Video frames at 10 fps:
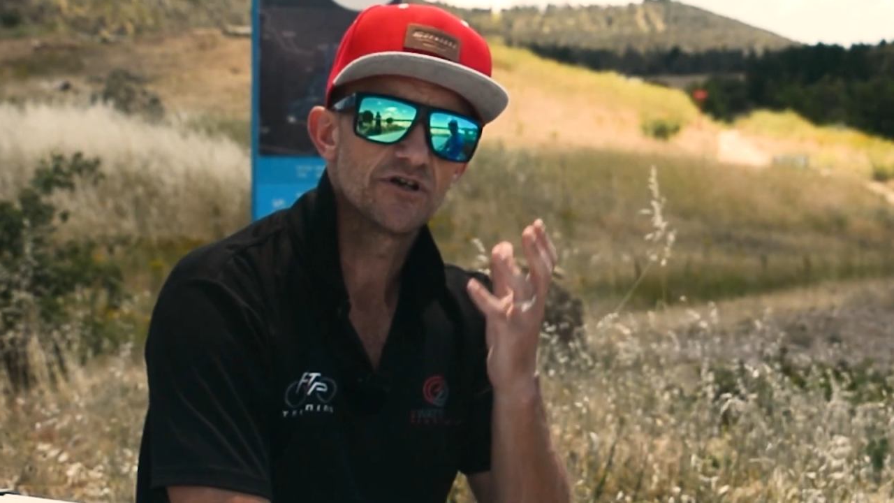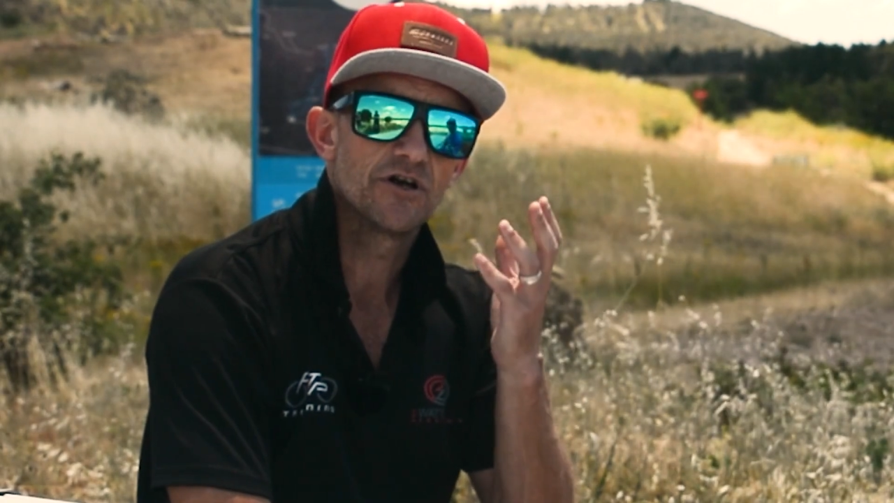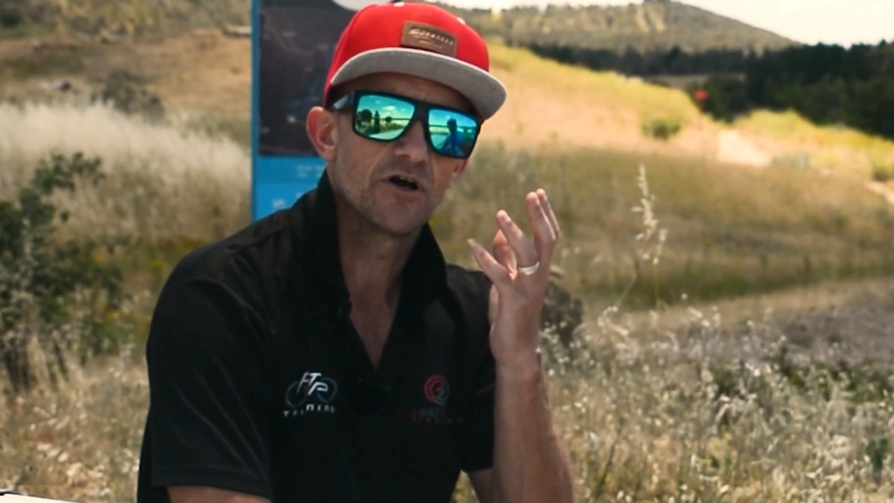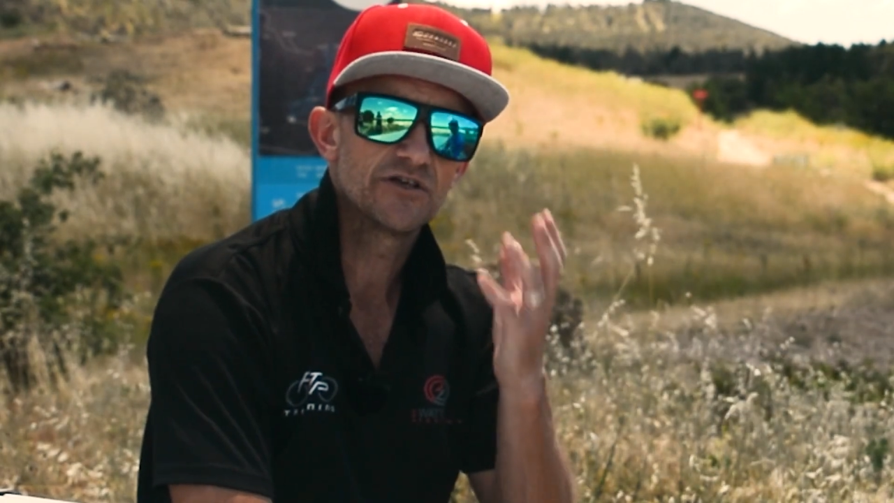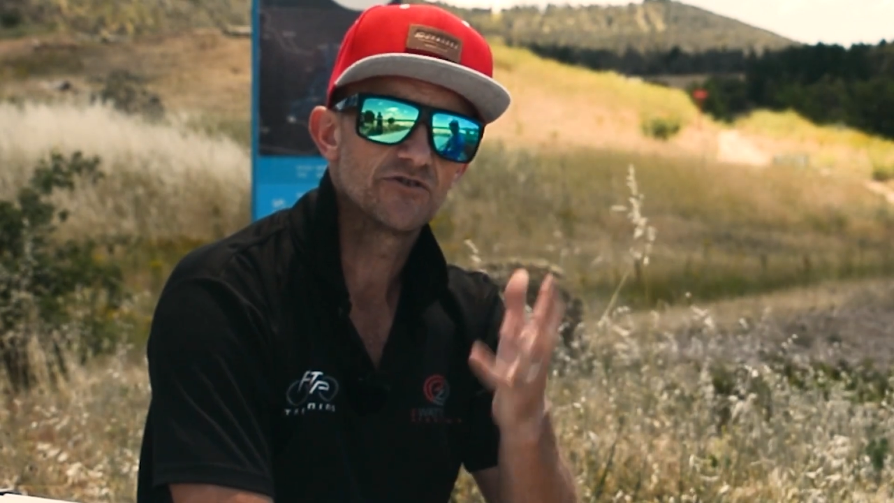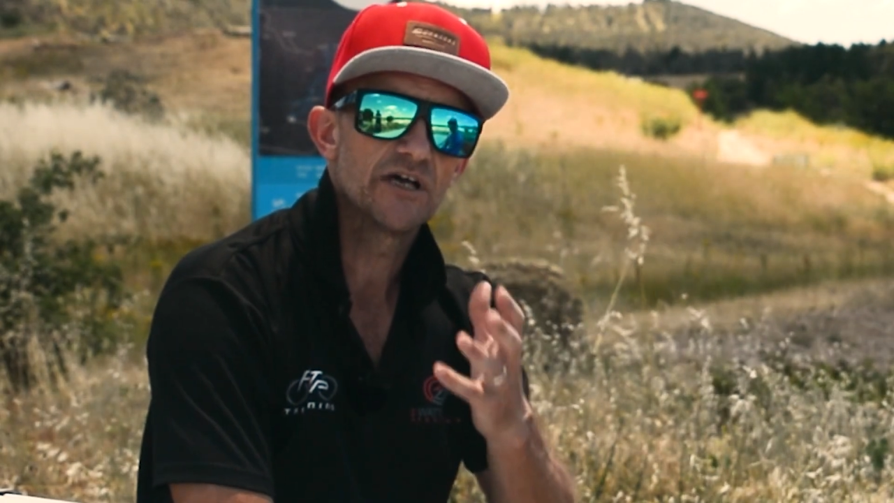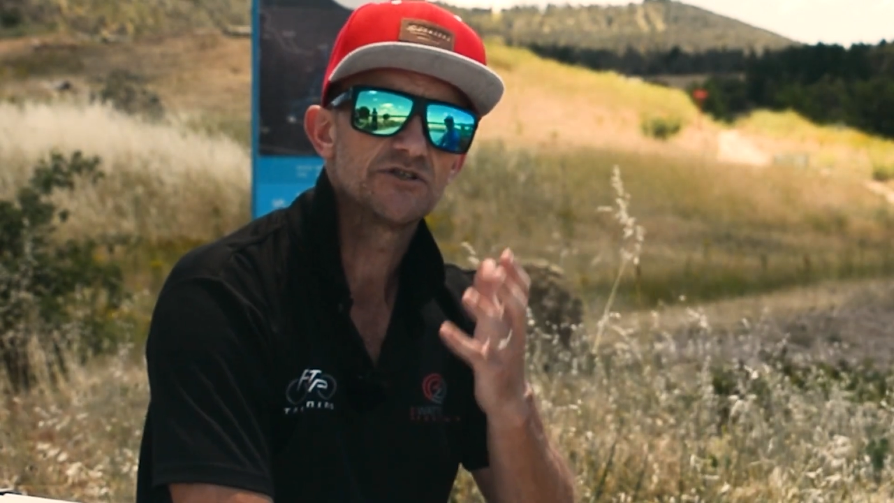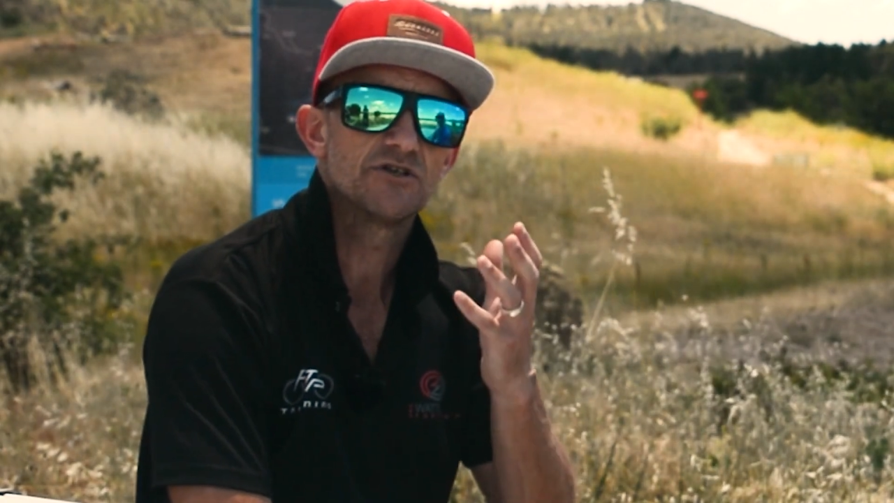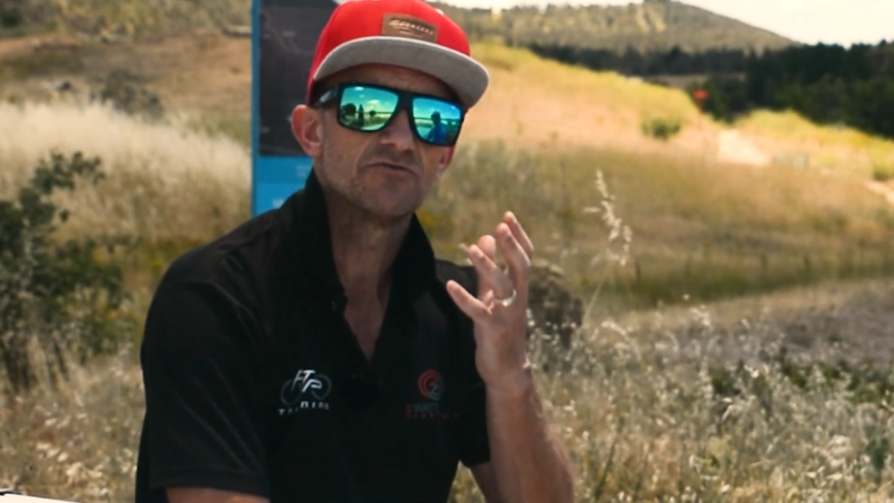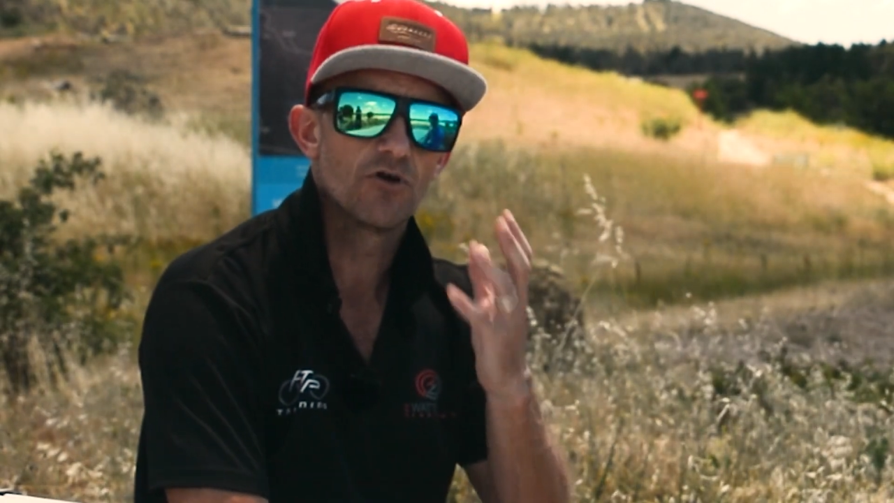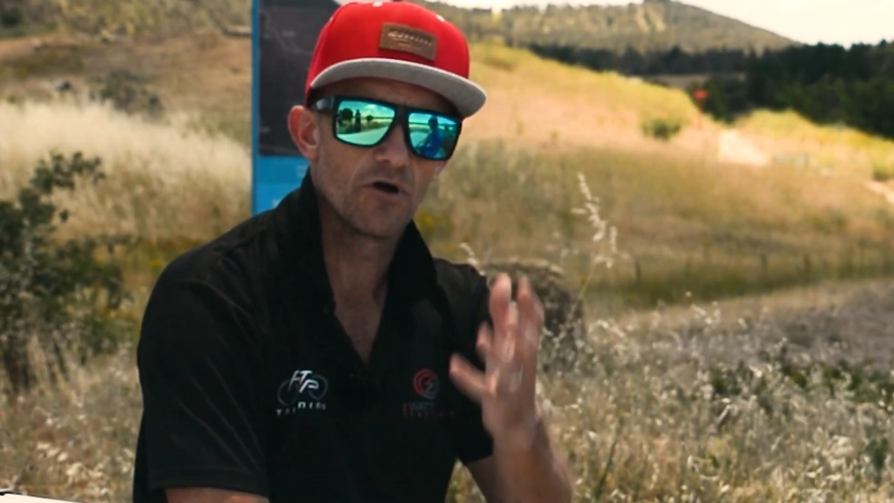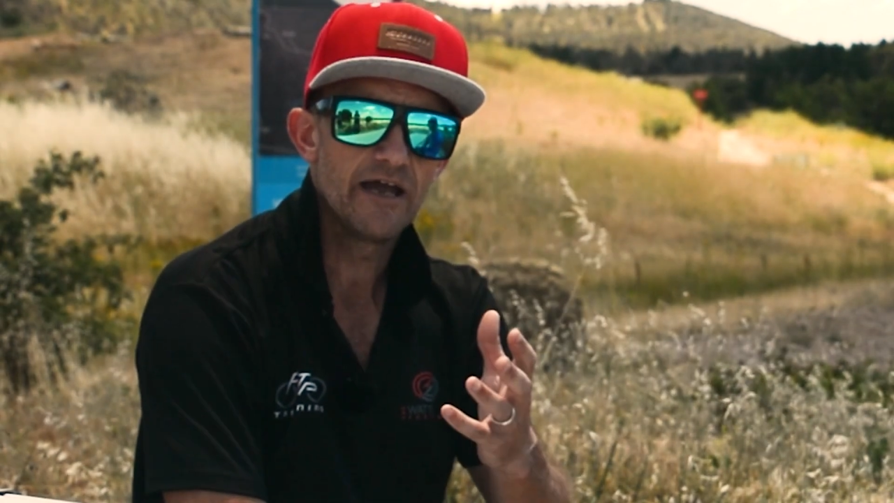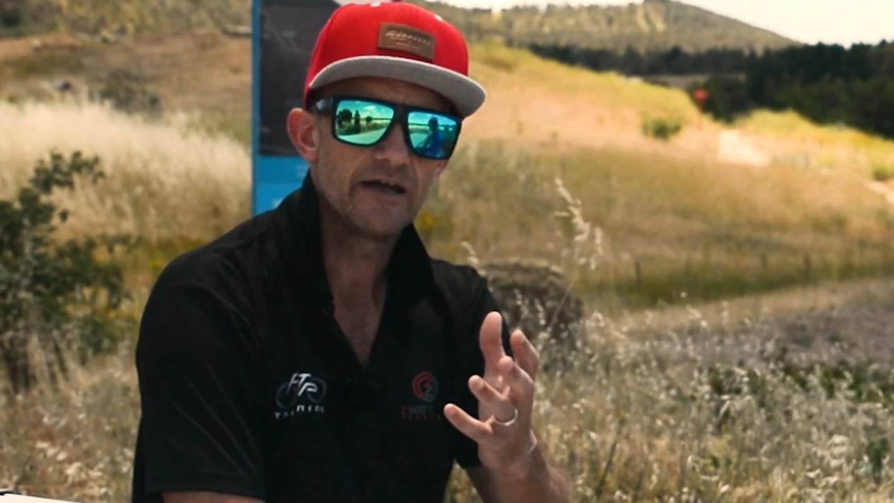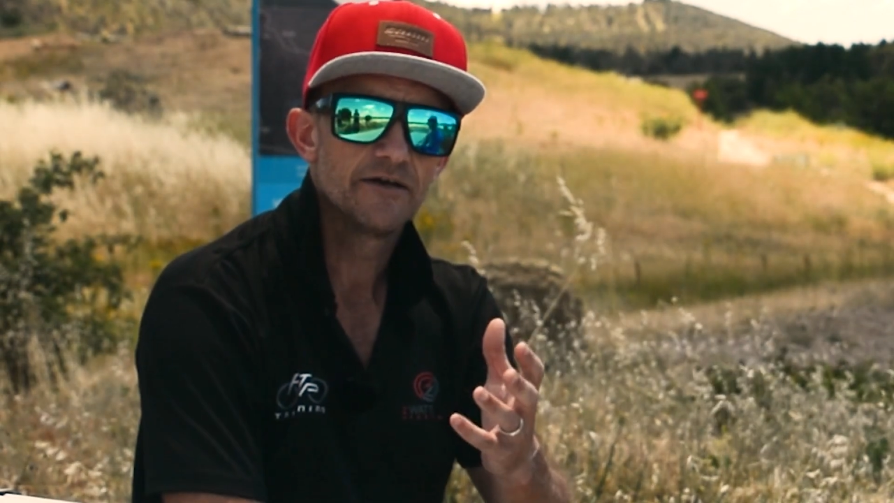and hydration right,